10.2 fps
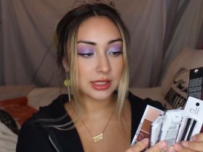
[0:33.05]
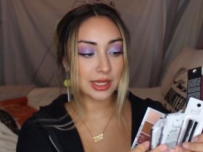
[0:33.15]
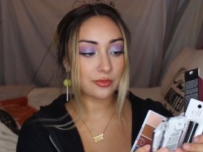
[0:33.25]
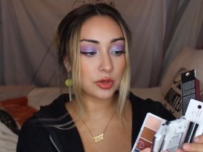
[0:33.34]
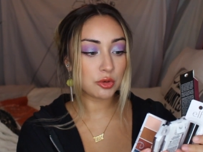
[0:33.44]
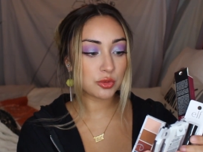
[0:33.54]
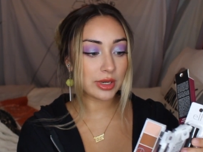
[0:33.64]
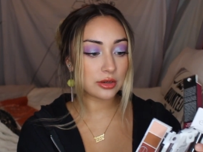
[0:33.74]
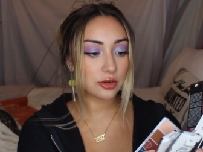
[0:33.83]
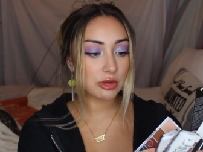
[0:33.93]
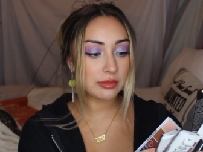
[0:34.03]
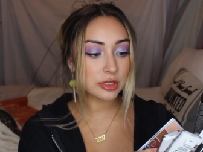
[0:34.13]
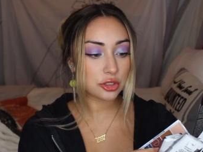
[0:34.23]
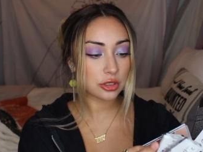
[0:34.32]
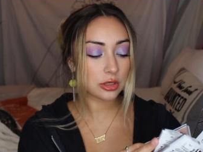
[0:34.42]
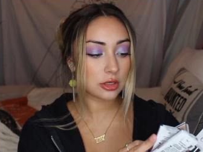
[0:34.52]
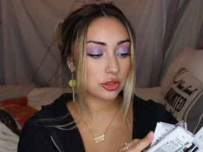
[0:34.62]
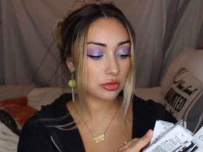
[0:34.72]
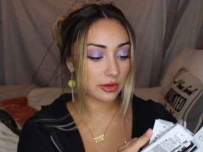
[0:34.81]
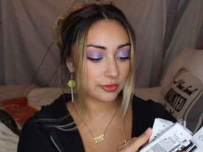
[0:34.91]
I have Rosewater, Cream and Sugar,
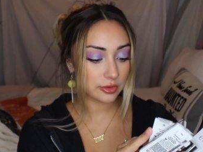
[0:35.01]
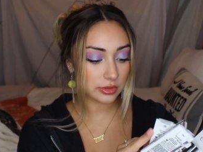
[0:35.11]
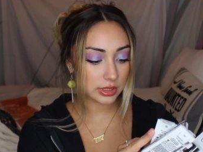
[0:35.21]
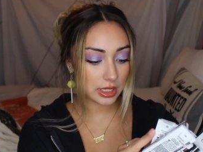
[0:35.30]
Truffles,